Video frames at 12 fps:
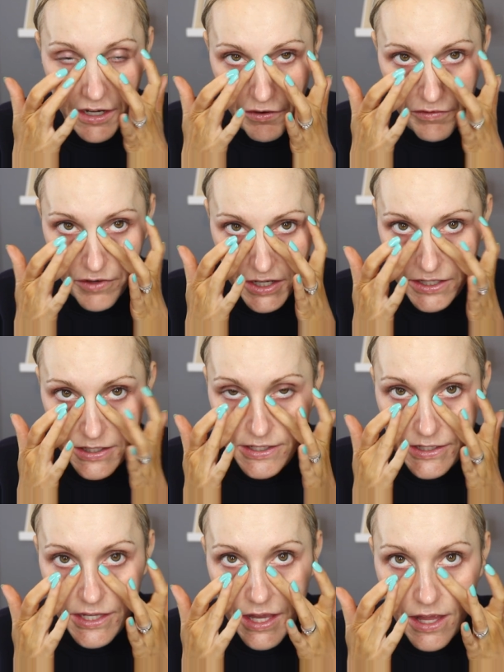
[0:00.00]

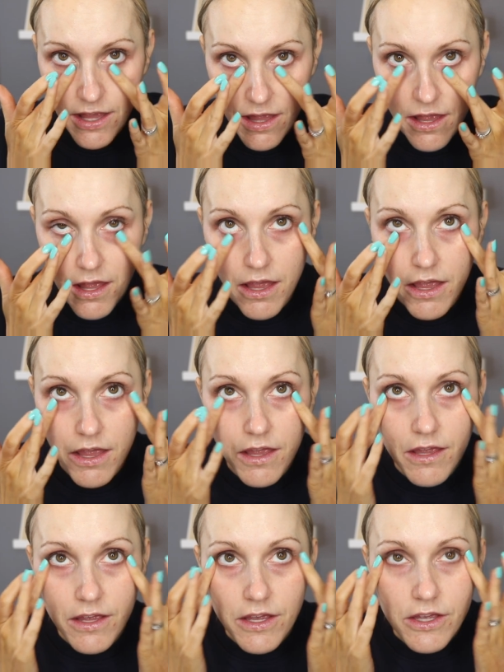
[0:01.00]
difference
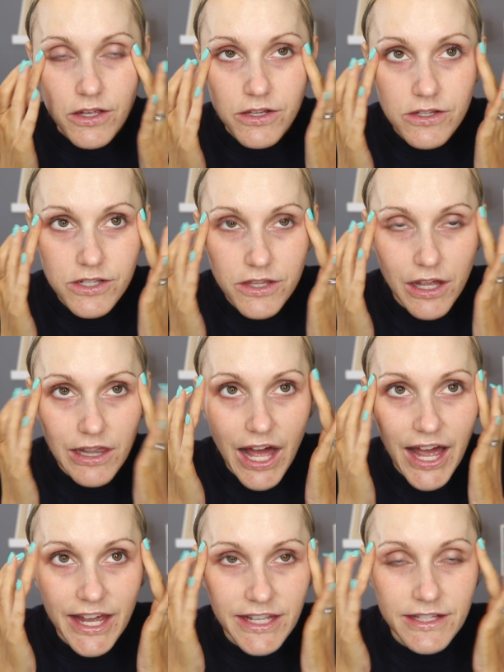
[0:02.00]
to the
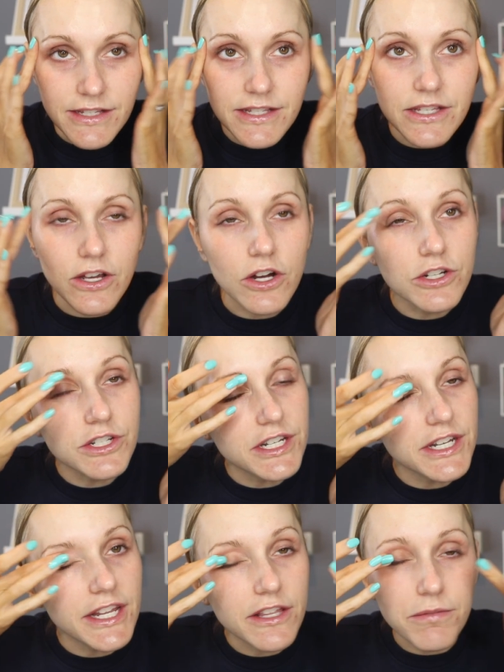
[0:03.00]
lines
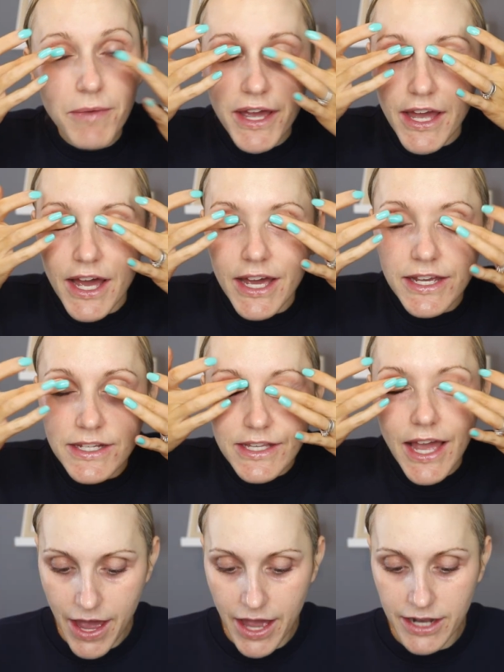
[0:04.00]
underneath my eyes
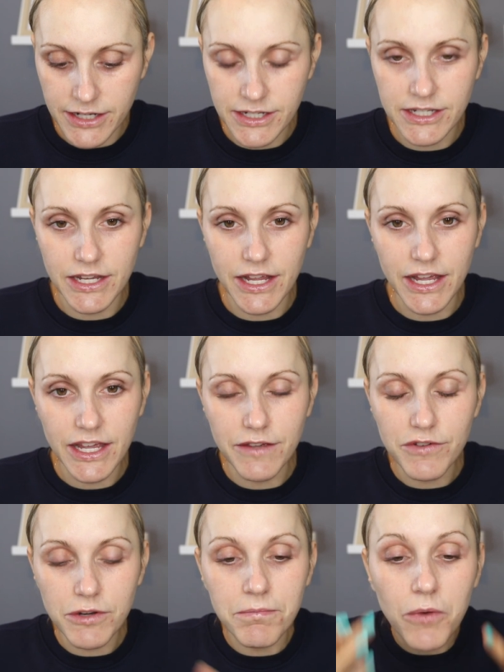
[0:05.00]
and
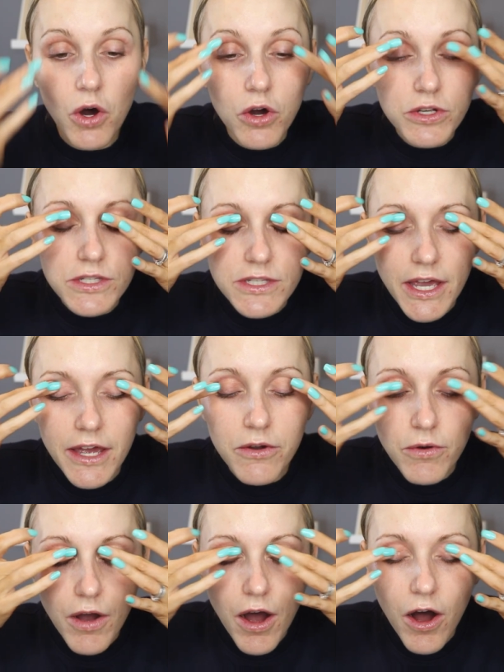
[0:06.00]
even more
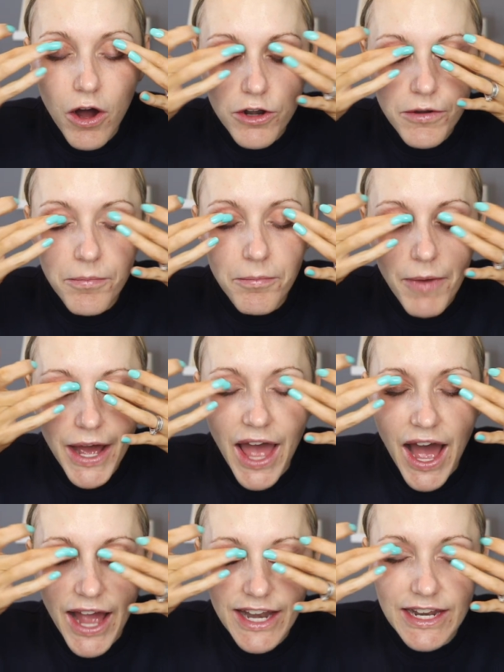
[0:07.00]
so on my
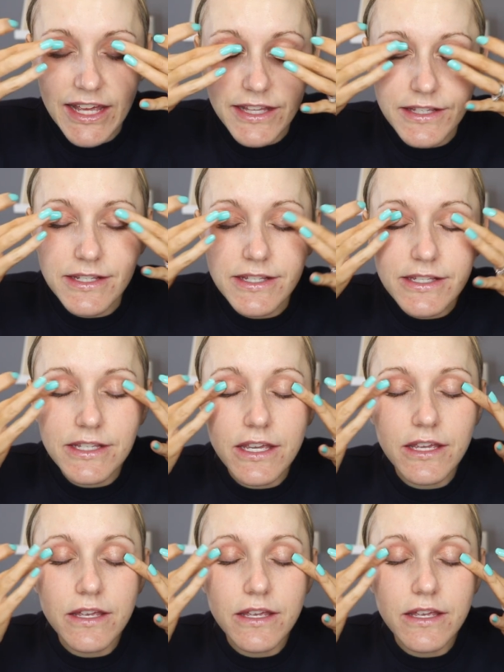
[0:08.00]
eyelids.